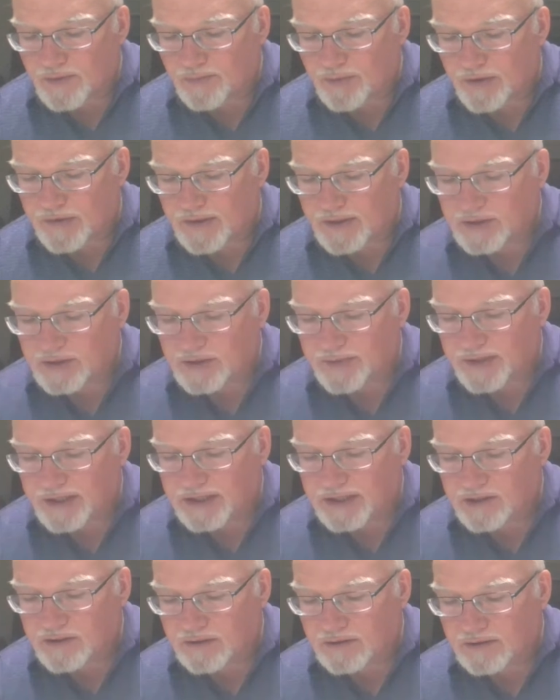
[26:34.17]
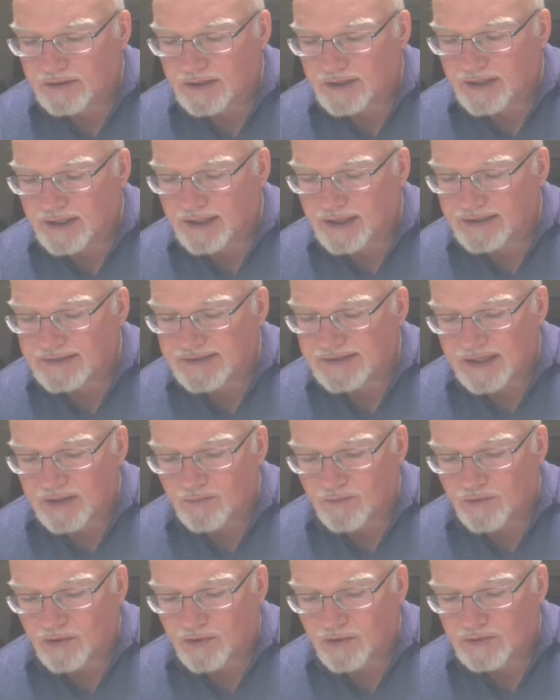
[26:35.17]
also that should be killed
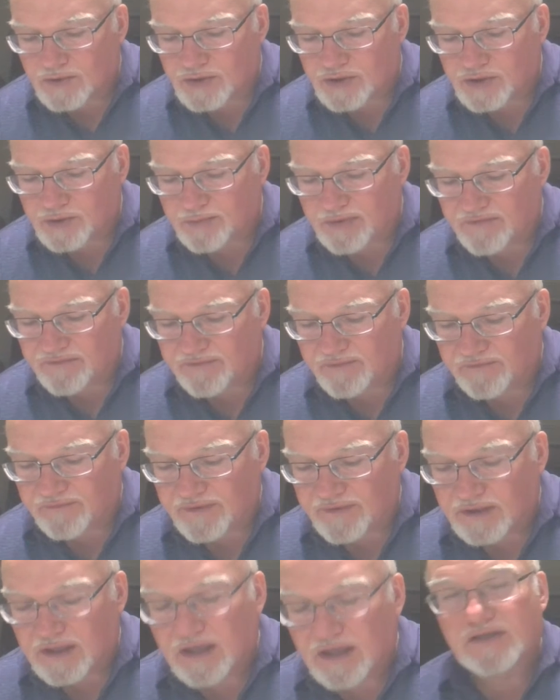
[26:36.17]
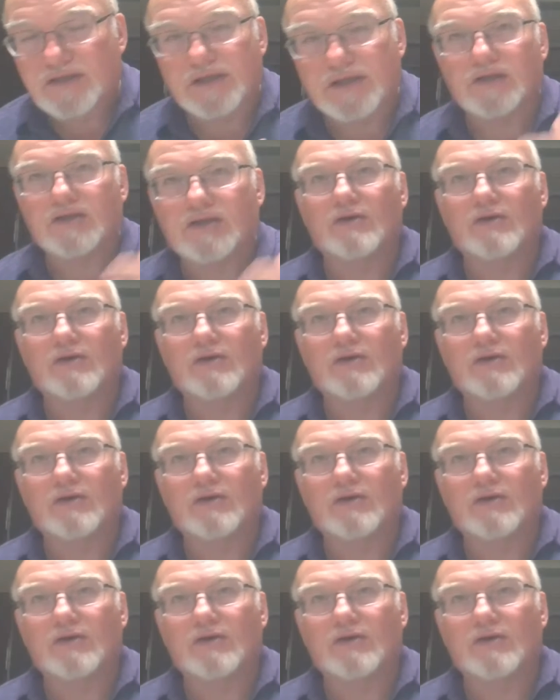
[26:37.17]
as they were, should be fulfilled.